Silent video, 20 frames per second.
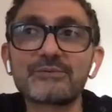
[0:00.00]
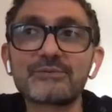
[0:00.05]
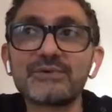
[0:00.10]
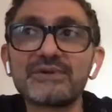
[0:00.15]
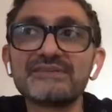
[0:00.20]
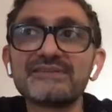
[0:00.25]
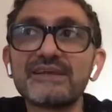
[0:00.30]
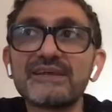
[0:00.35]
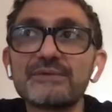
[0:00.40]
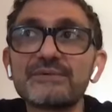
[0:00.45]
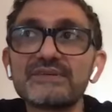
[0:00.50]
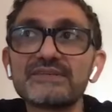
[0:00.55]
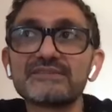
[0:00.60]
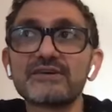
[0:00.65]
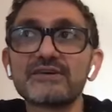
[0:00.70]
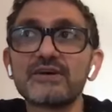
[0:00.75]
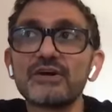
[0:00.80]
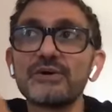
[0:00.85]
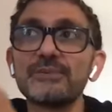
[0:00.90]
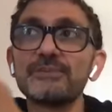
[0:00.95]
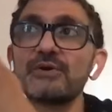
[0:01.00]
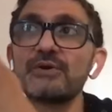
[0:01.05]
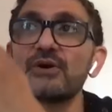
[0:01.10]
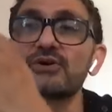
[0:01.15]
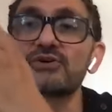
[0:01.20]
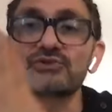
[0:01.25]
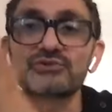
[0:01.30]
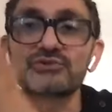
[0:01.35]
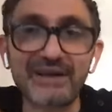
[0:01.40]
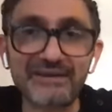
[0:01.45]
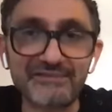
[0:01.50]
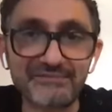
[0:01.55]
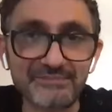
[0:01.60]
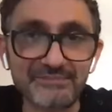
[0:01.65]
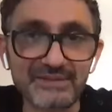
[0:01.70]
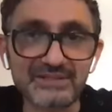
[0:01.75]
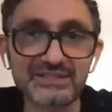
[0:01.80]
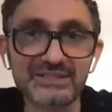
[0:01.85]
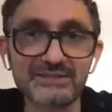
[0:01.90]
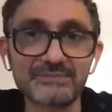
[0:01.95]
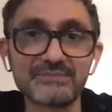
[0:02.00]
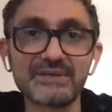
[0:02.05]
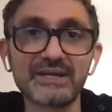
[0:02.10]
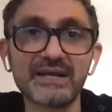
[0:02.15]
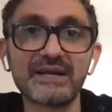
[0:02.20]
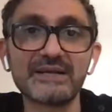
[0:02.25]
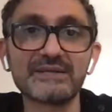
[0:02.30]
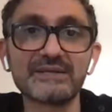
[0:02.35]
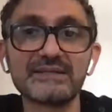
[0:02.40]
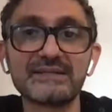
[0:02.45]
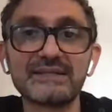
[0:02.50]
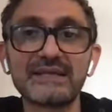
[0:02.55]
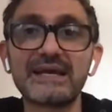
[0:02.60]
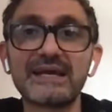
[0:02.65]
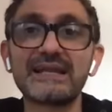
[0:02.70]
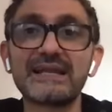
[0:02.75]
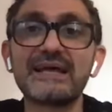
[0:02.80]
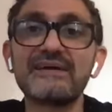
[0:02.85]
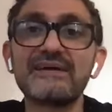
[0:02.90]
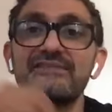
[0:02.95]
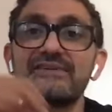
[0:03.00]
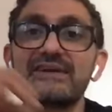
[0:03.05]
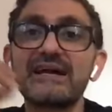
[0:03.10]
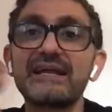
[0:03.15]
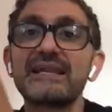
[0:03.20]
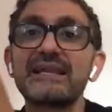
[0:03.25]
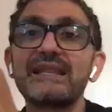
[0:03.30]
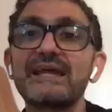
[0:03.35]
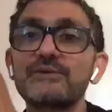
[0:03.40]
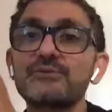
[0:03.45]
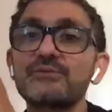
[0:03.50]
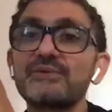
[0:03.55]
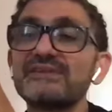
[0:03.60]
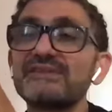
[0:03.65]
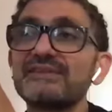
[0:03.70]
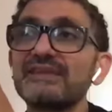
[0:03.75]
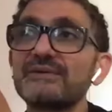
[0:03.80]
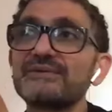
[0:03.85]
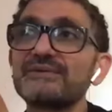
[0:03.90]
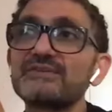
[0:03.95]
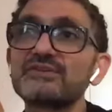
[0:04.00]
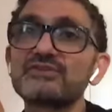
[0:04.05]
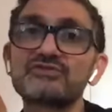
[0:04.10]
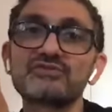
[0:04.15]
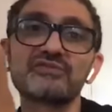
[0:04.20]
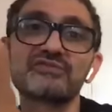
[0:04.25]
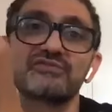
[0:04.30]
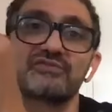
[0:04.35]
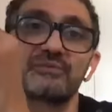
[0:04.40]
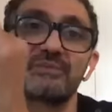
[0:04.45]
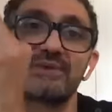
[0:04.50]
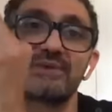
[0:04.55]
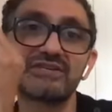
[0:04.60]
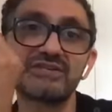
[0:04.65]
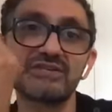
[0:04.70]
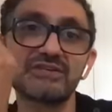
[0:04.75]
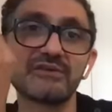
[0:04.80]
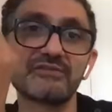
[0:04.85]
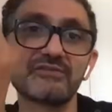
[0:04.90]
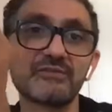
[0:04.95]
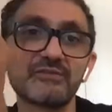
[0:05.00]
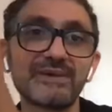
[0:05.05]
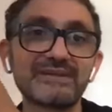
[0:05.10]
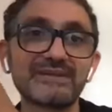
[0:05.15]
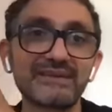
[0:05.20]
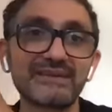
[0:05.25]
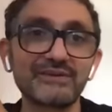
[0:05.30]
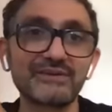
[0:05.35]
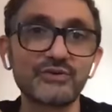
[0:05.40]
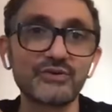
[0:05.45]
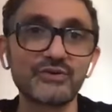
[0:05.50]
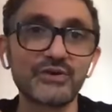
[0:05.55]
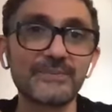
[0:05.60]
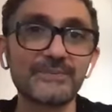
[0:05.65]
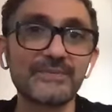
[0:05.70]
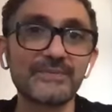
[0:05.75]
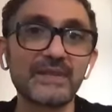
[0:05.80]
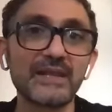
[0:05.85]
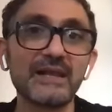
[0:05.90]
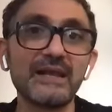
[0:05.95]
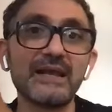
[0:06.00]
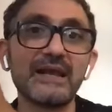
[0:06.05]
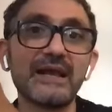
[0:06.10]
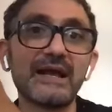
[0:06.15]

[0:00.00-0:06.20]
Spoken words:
I like when there is a craftsmanship behind it. I like when there is a transformation of the material.